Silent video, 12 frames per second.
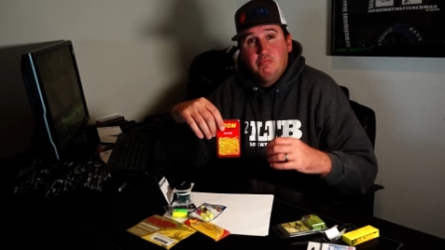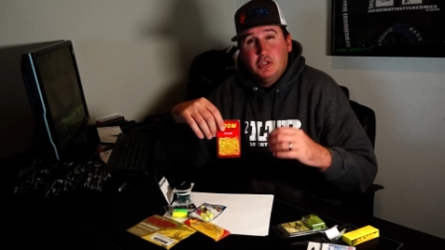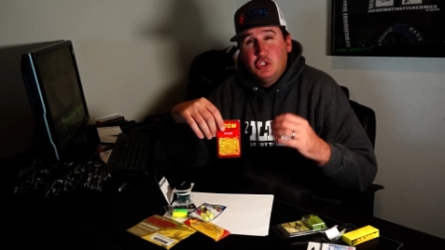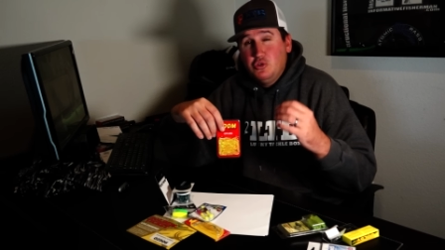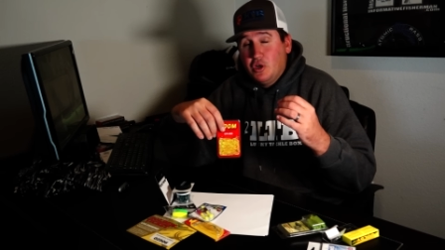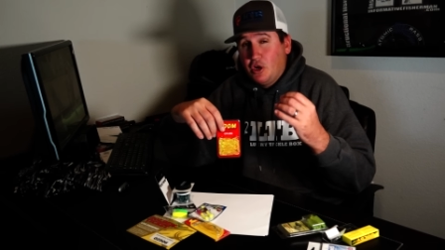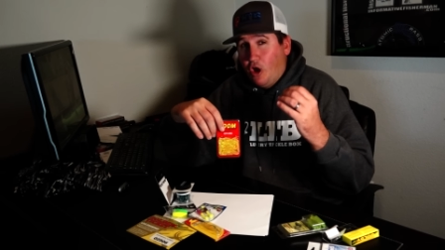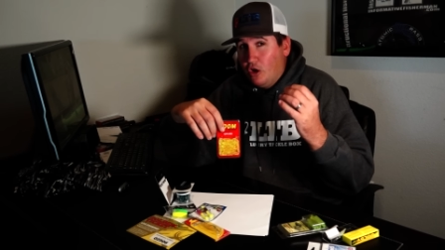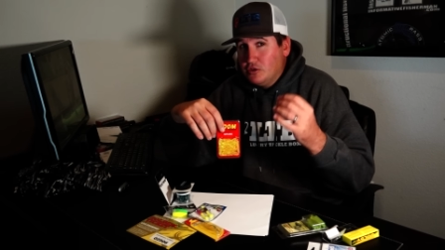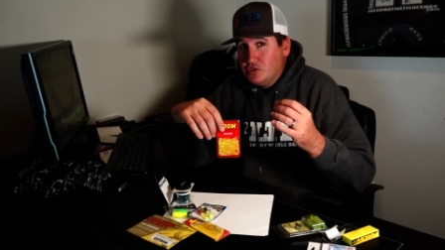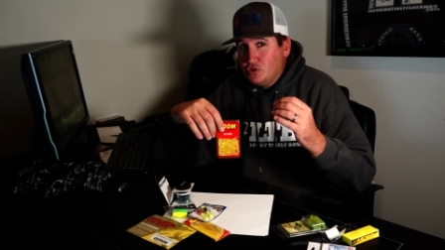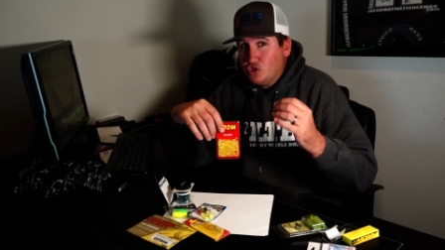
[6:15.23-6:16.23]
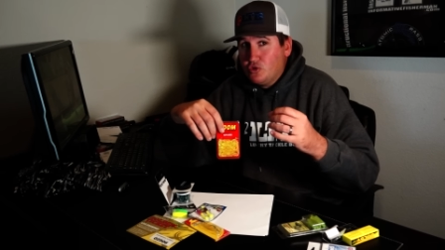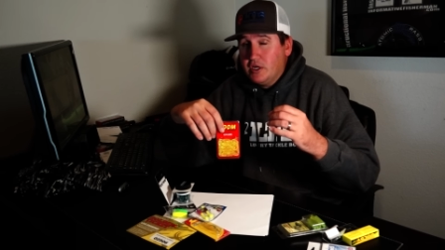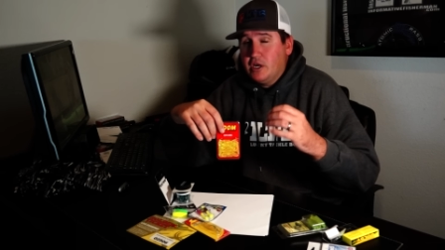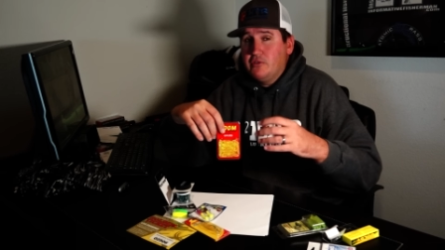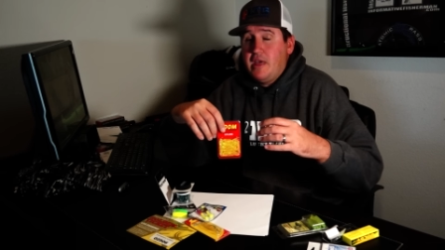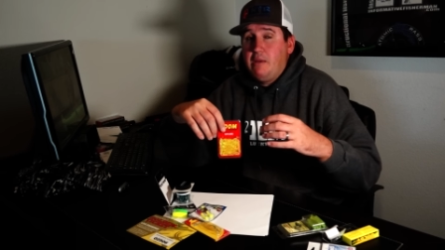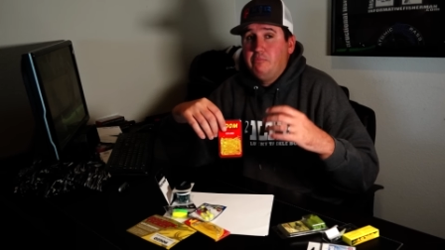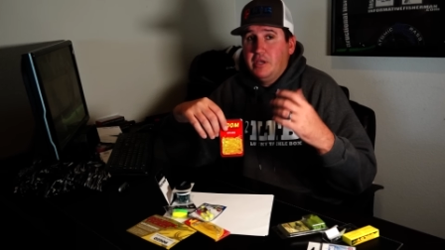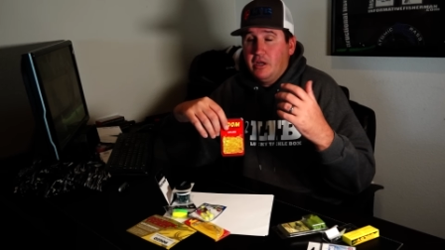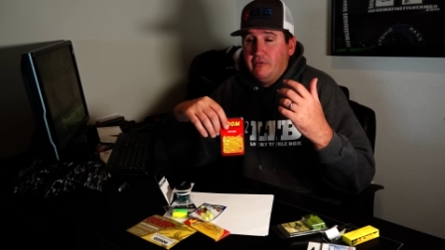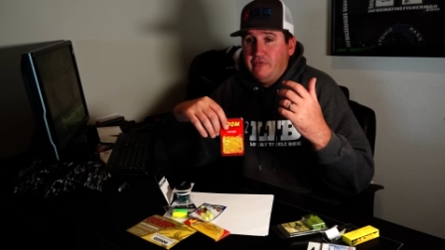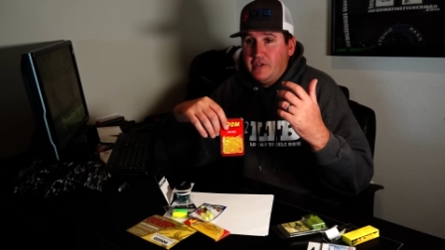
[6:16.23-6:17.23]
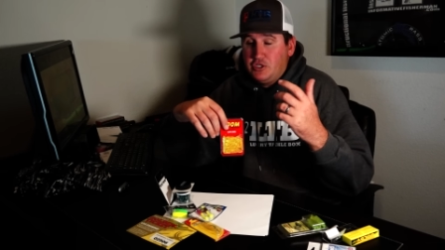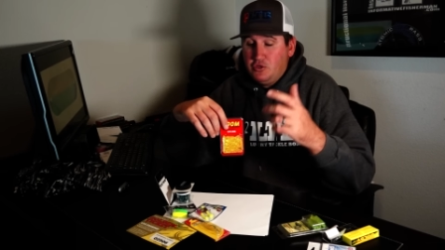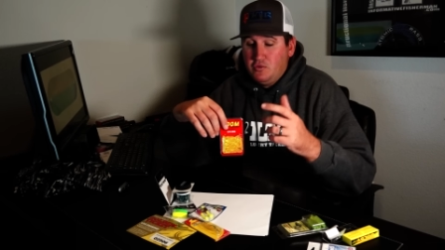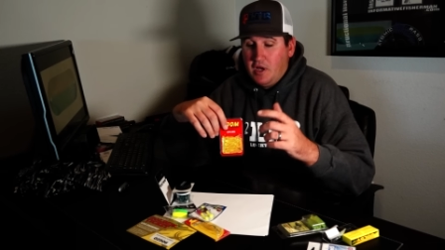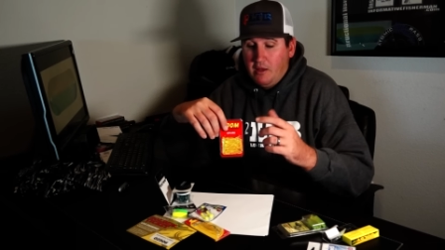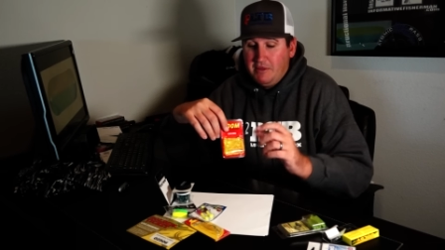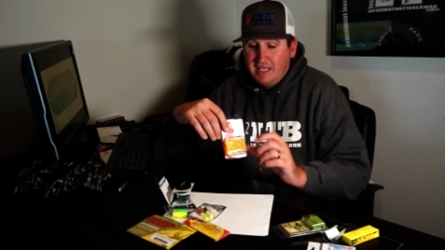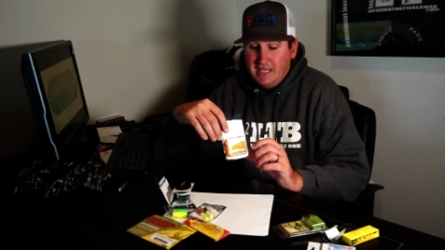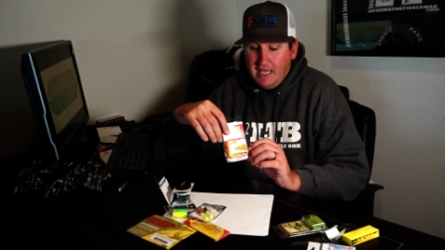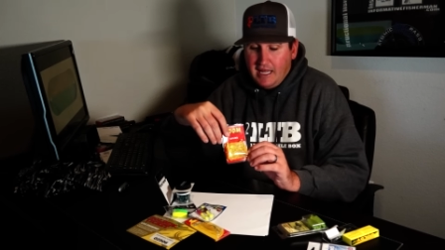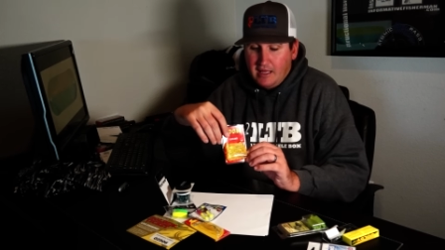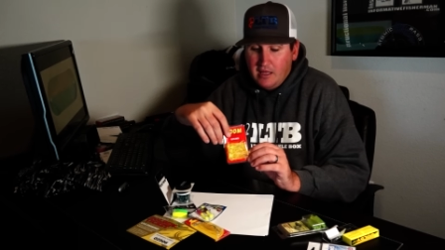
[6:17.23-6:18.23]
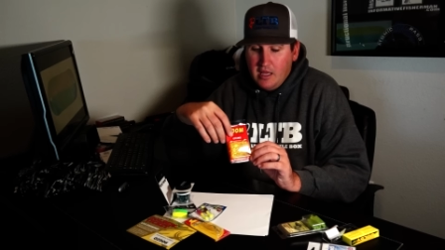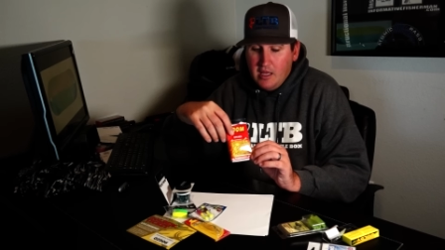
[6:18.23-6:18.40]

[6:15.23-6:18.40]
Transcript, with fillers: but you could also trigger that bigger fish to come and get it.